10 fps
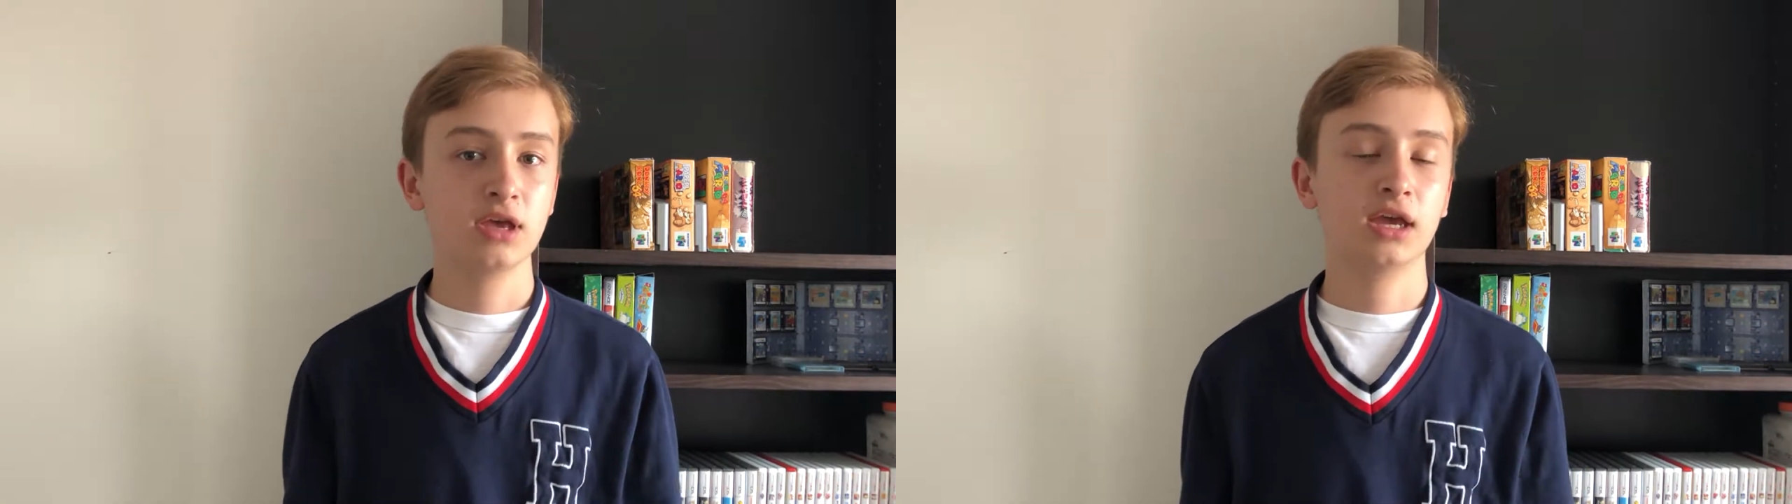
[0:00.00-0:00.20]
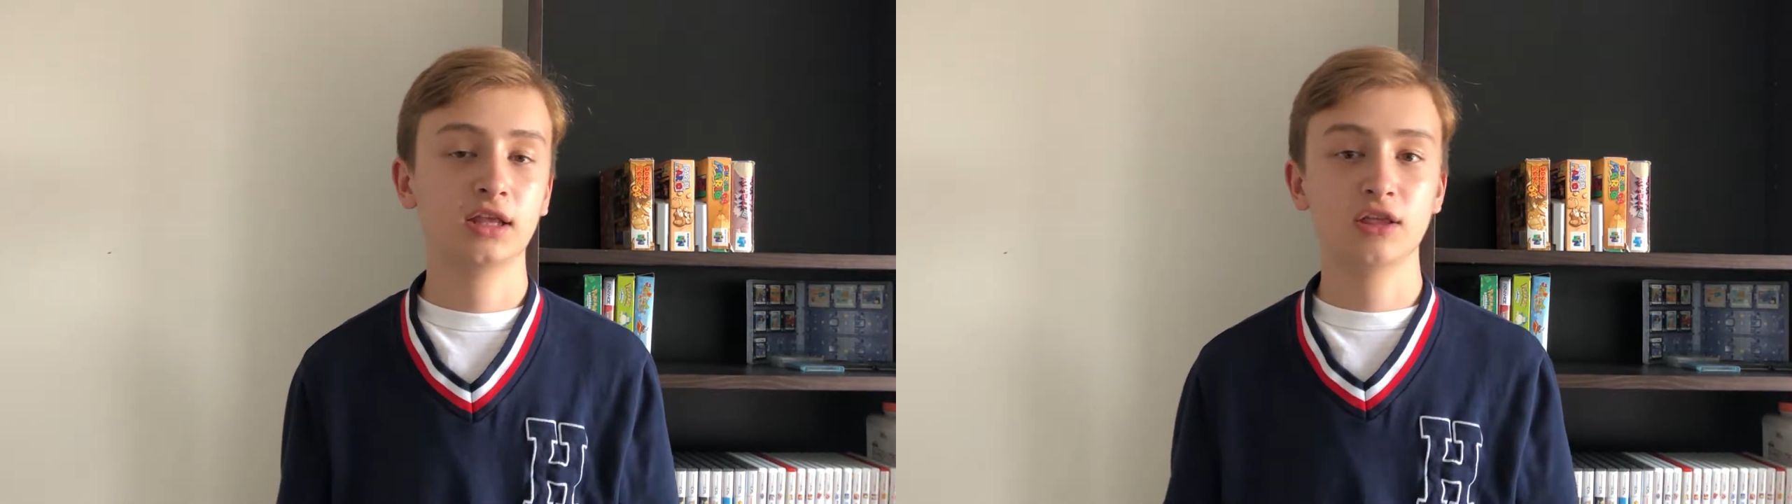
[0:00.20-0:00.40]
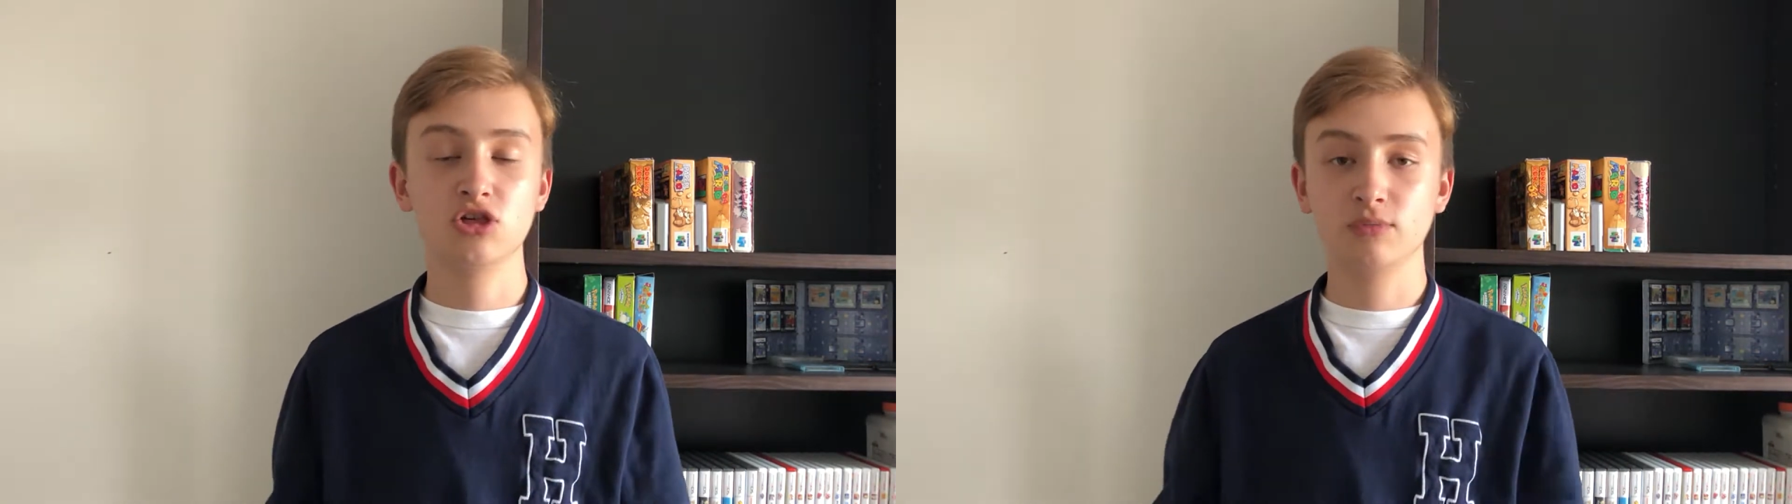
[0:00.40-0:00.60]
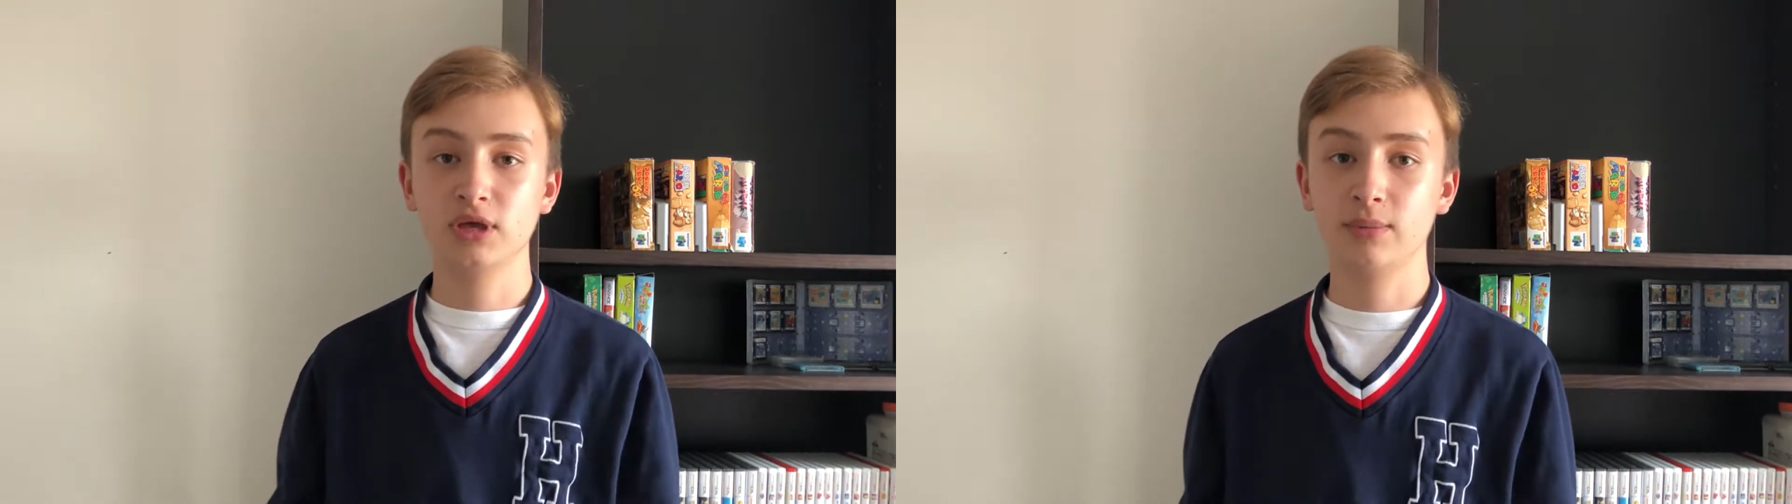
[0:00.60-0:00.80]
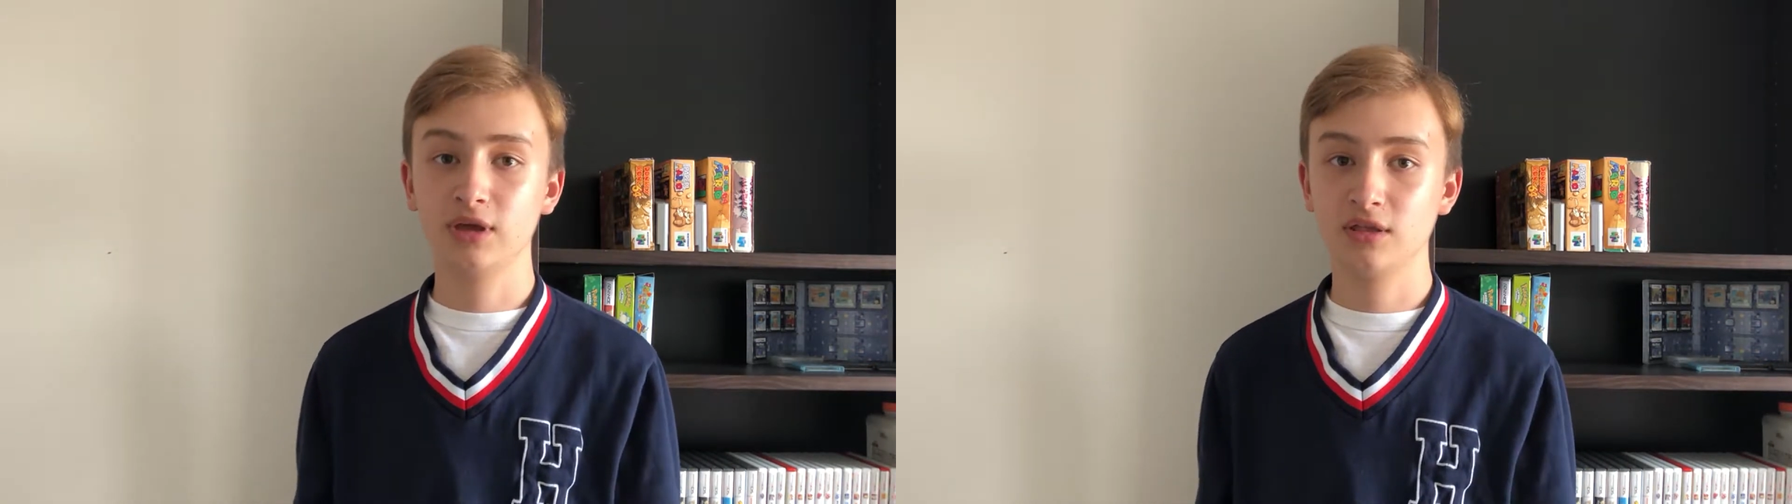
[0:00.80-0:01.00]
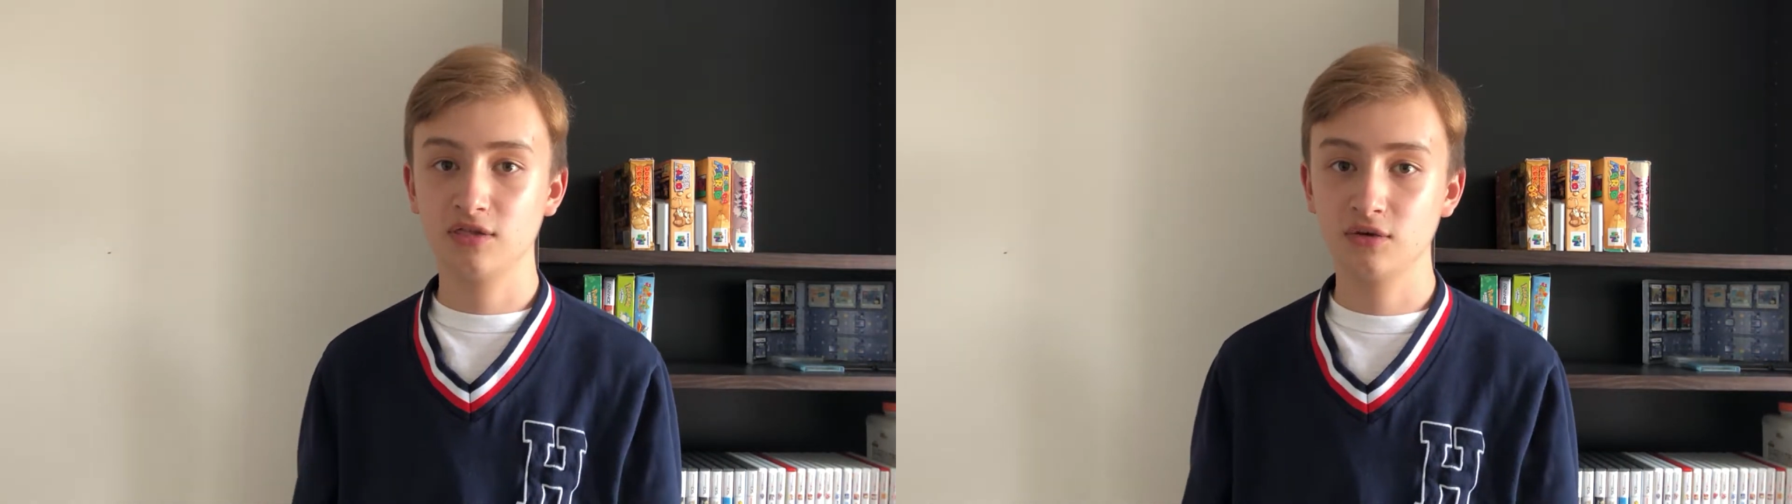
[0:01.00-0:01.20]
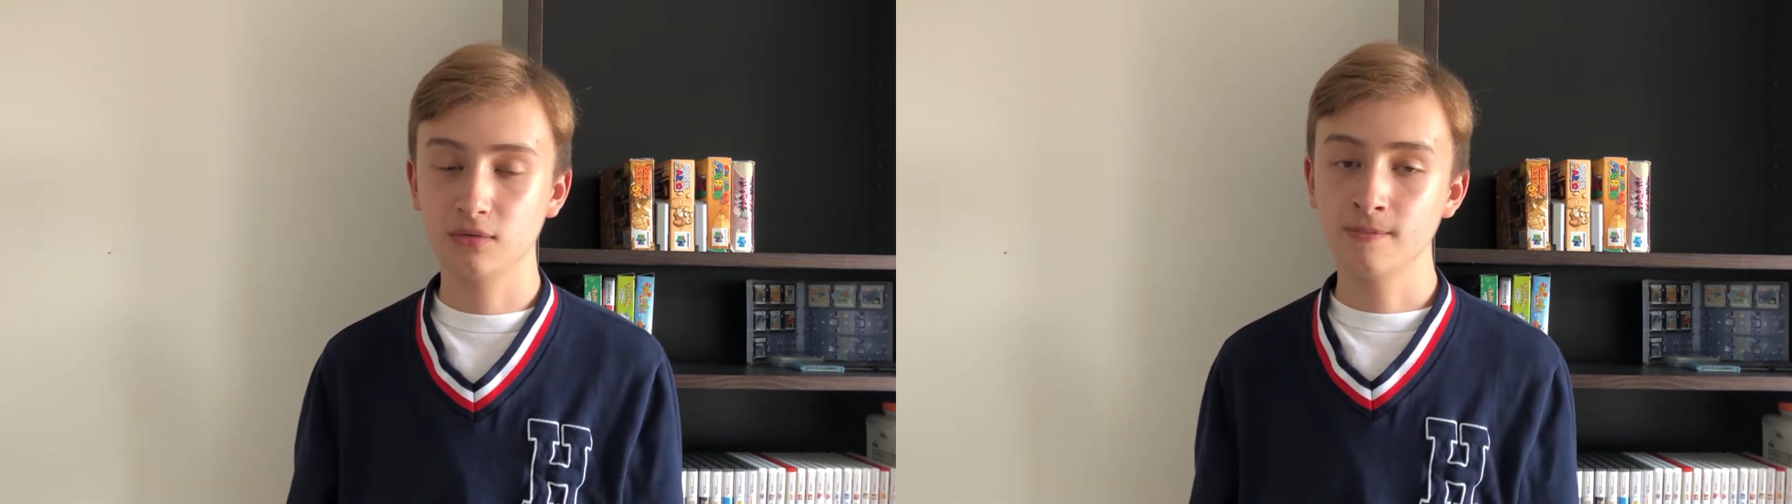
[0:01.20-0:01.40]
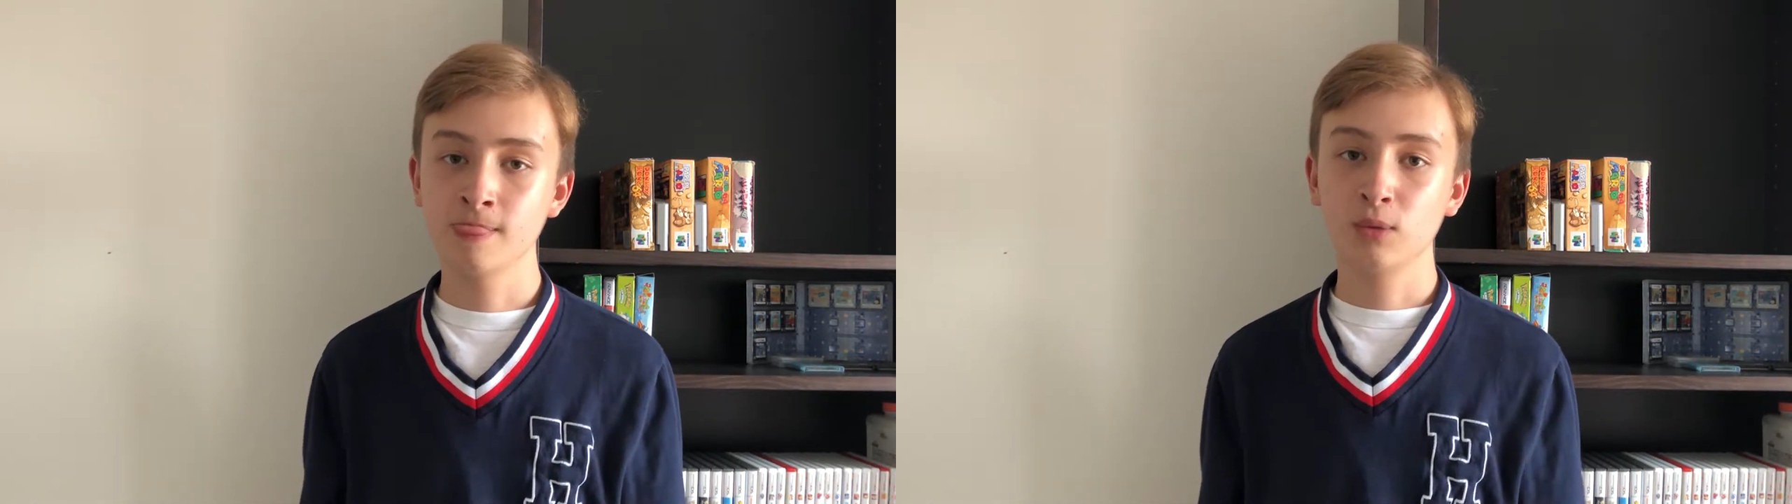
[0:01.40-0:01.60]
and that they should be coming in soon.